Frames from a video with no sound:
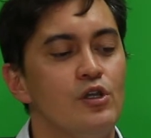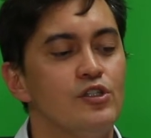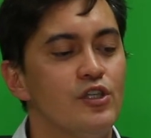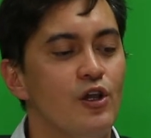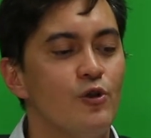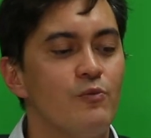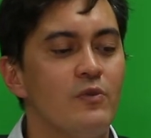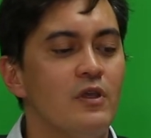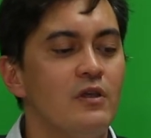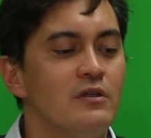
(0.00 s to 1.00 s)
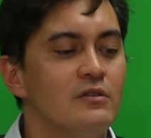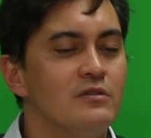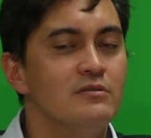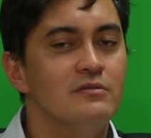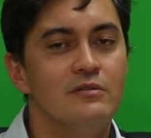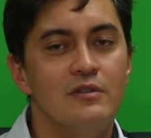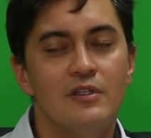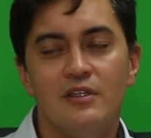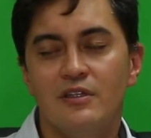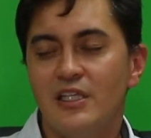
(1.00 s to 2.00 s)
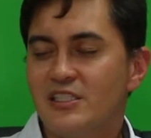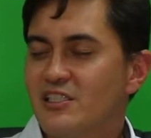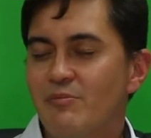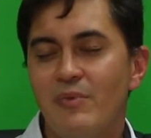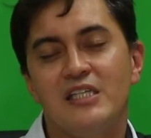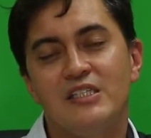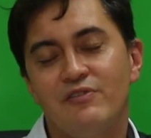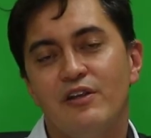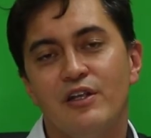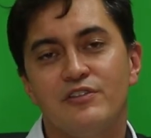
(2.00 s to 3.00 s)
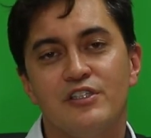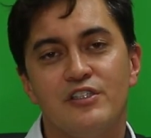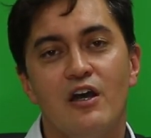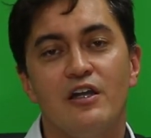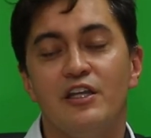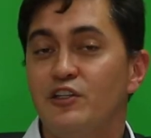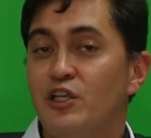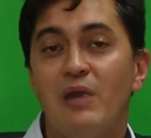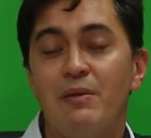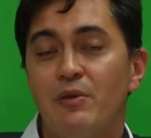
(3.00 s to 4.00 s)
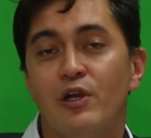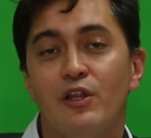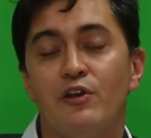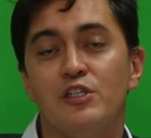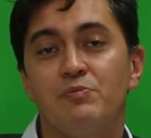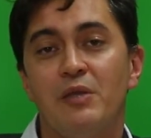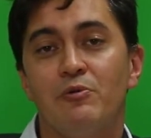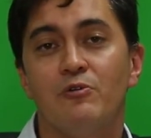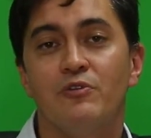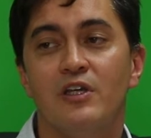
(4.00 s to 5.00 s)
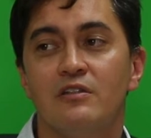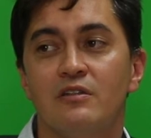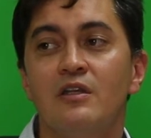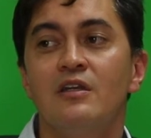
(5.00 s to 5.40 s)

So this is a massive area of society, and you may be one of those people that